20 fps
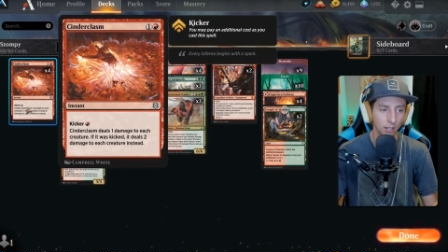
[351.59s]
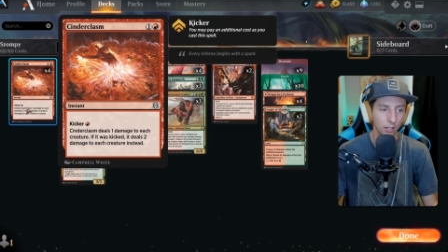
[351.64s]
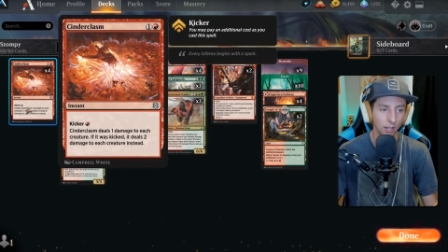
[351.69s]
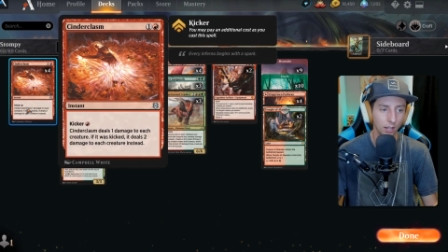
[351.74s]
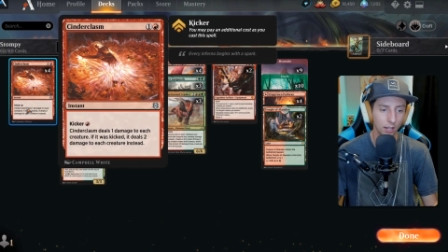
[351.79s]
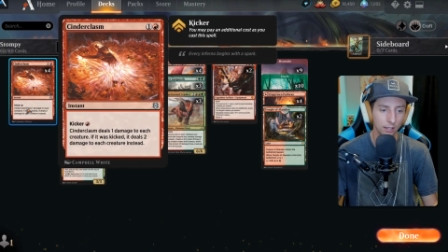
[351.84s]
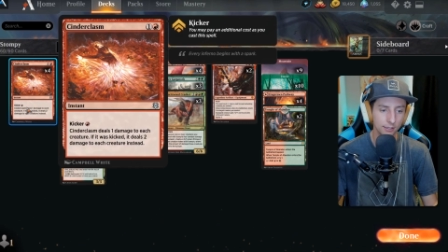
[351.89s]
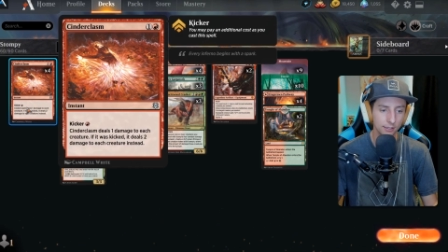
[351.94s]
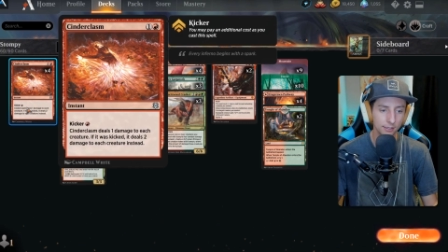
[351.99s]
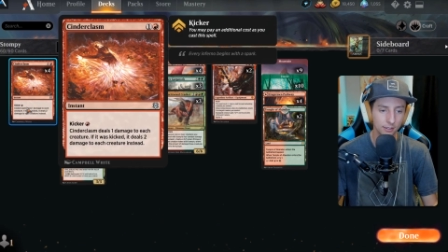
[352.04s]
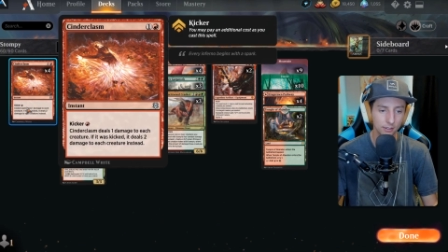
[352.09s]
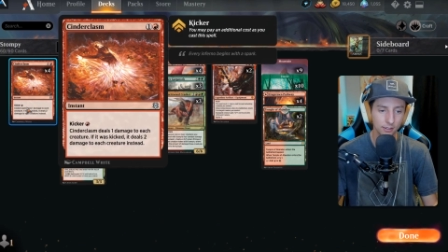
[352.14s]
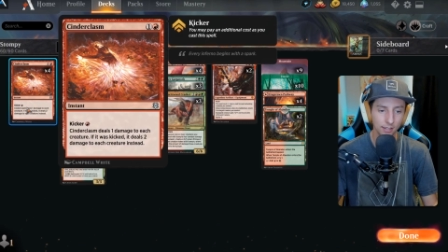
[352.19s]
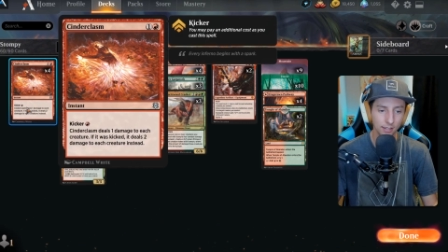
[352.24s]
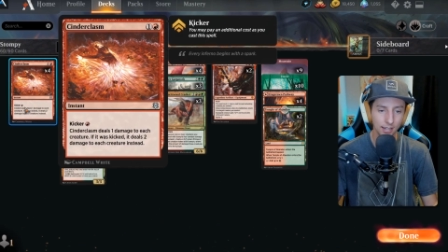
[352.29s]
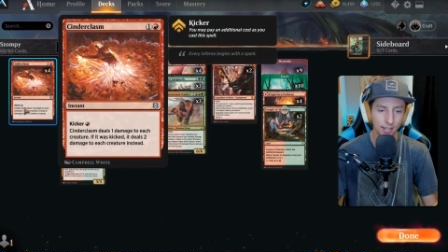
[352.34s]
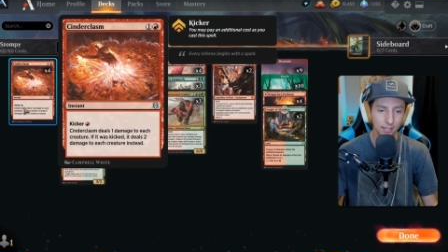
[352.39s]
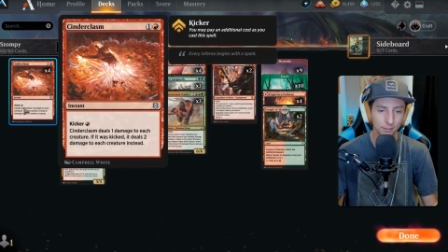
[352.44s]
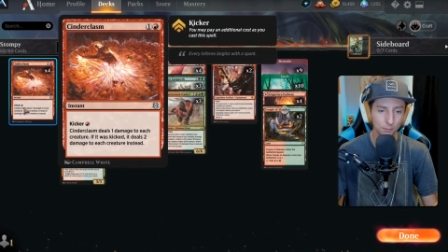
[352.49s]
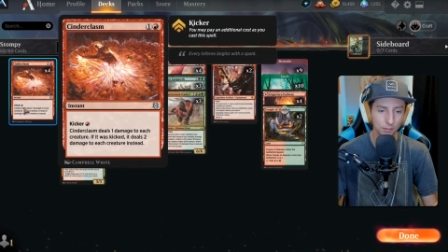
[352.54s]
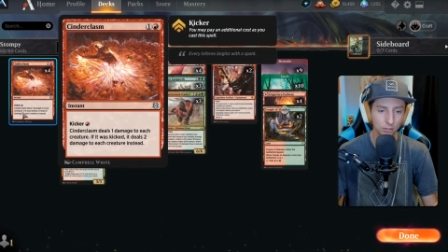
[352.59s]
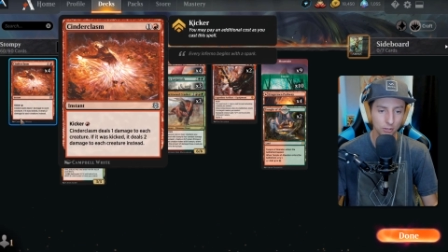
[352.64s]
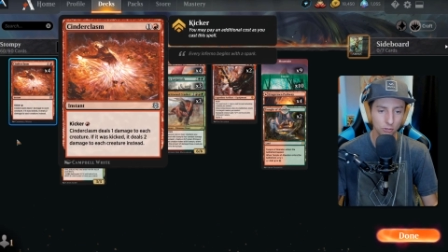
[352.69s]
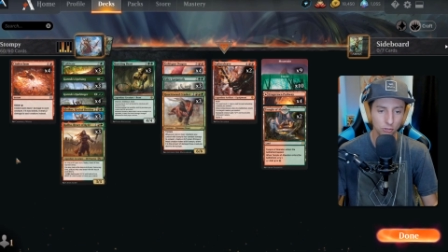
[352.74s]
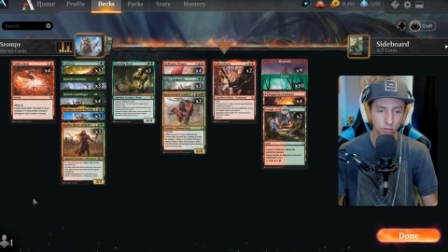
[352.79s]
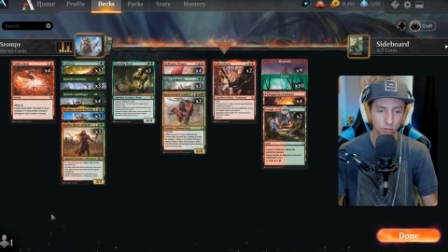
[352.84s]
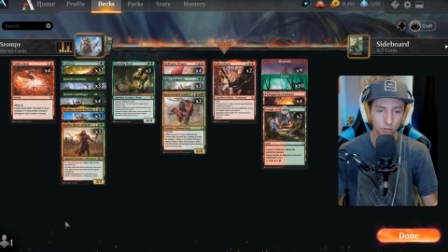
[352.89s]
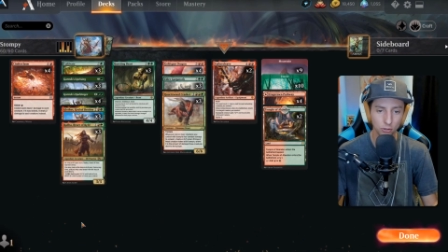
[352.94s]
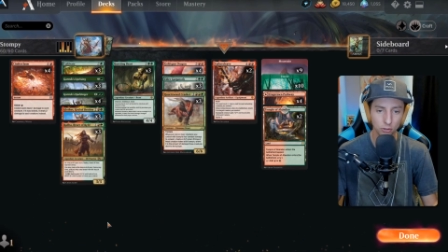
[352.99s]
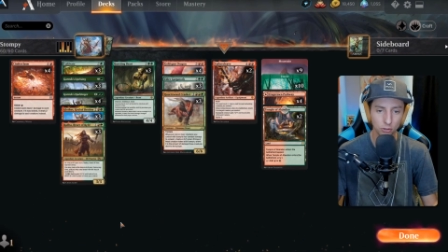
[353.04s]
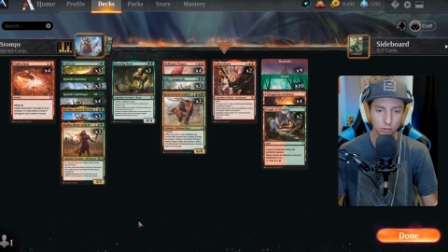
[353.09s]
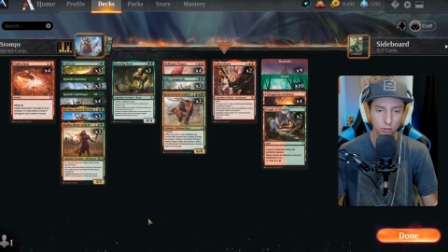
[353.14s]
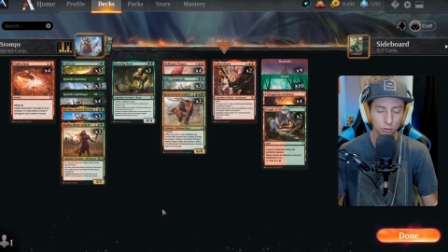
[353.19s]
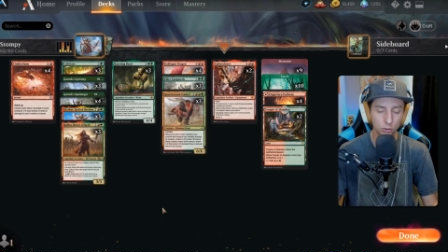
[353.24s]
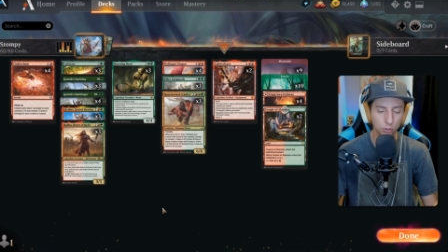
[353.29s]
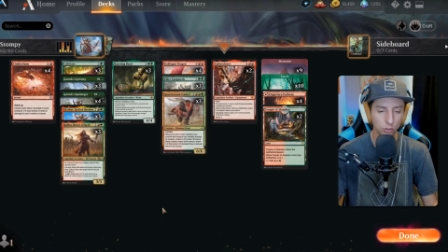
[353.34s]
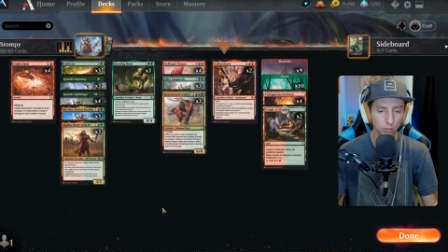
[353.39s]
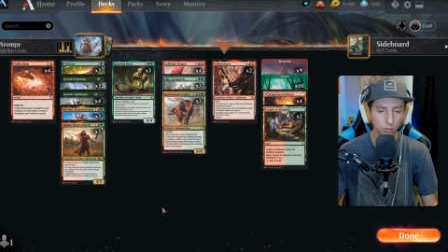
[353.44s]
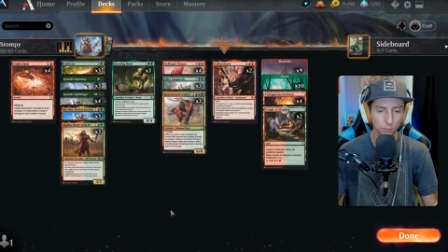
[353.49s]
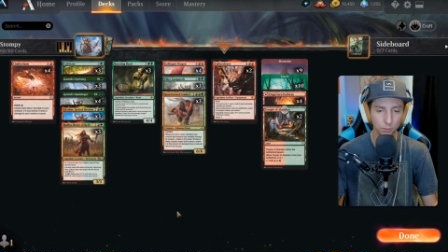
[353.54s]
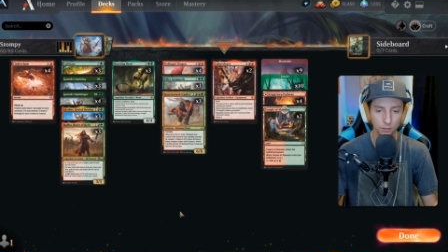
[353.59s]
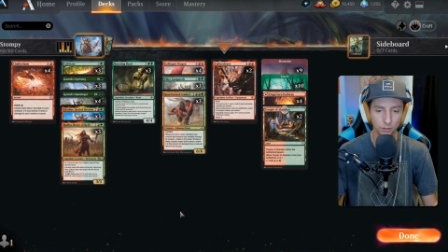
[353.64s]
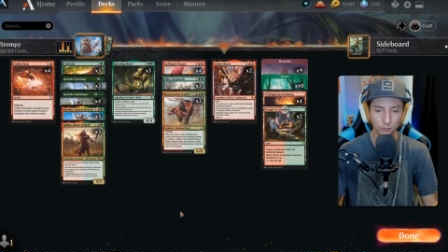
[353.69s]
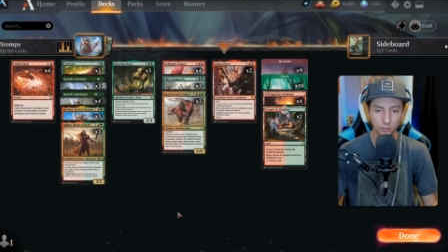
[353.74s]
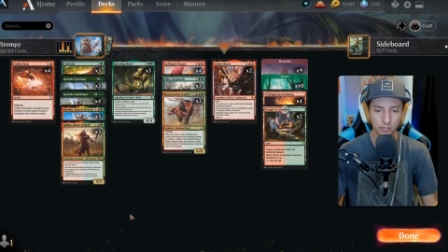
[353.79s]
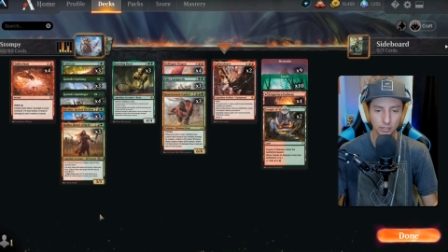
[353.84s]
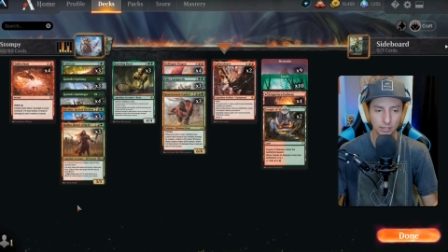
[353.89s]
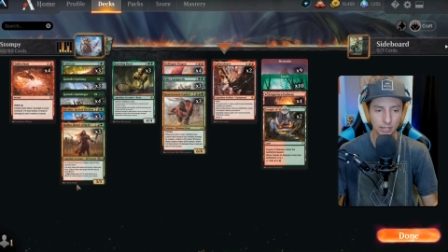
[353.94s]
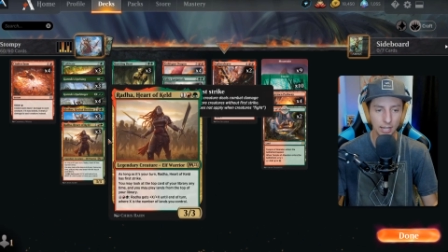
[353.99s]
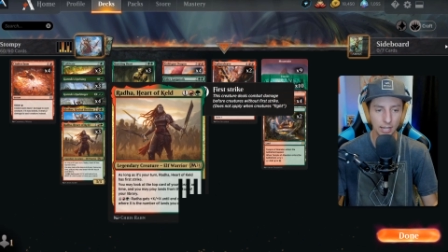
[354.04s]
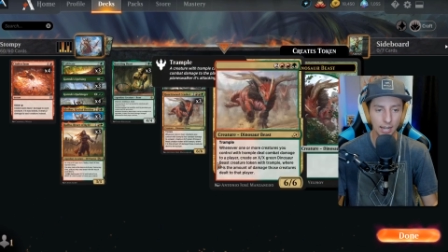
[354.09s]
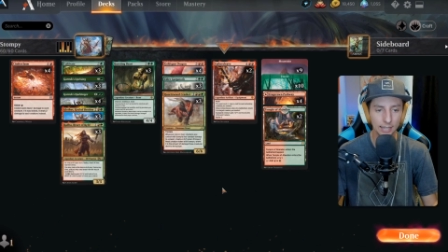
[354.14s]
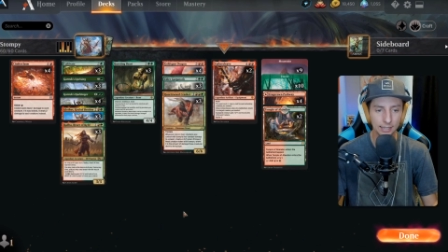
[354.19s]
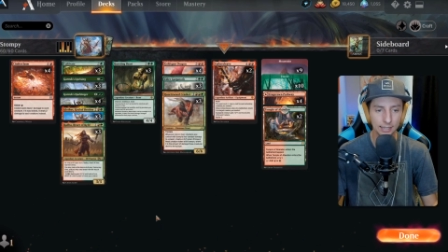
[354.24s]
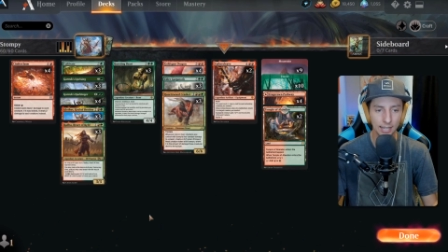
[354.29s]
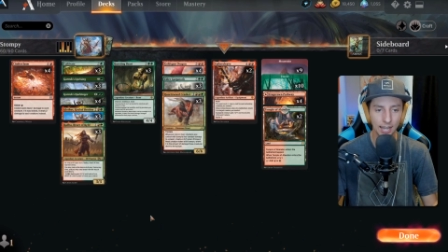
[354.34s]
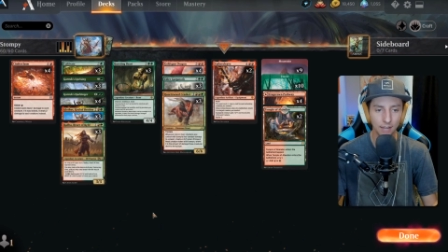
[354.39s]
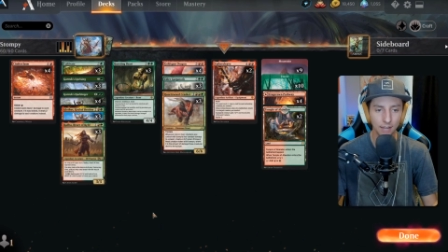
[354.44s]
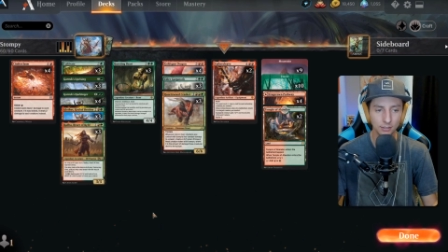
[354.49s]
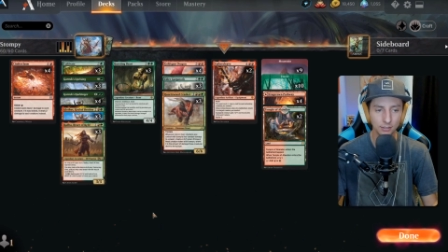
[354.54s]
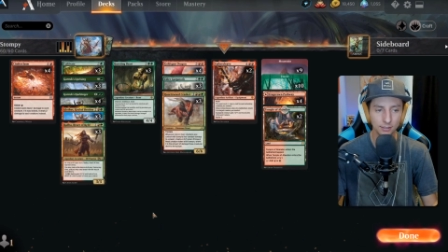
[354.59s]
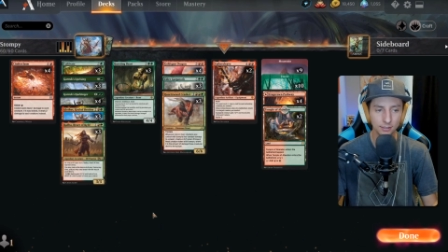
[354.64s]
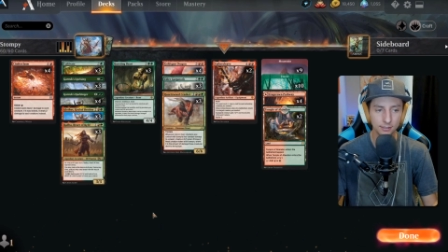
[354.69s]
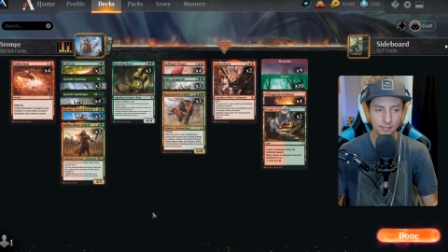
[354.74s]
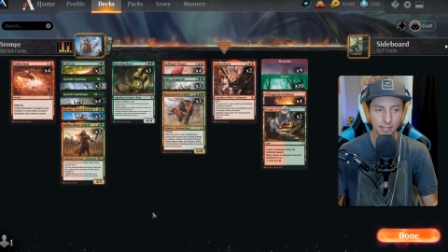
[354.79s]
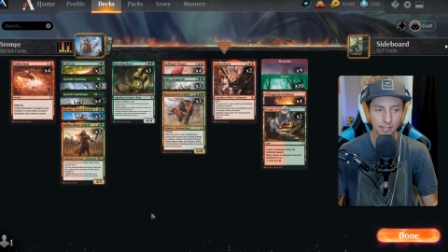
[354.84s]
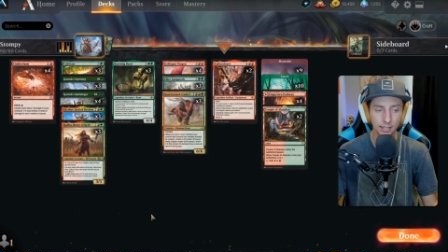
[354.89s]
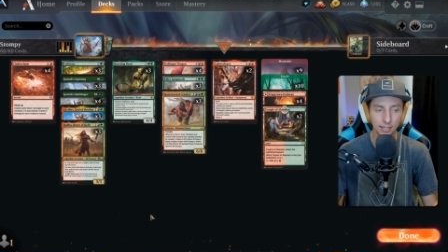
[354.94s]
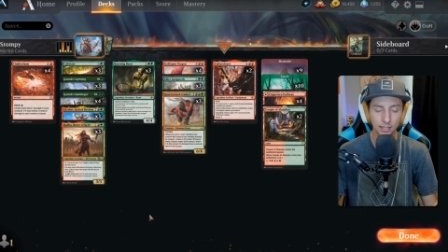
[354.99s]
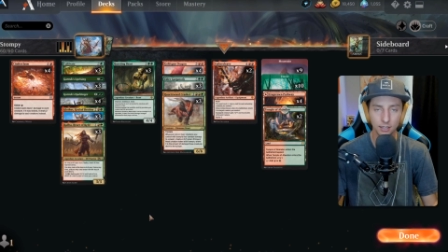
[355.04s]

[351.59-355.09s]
Uh, Cinderclasm is just too perfect not to have in this deck.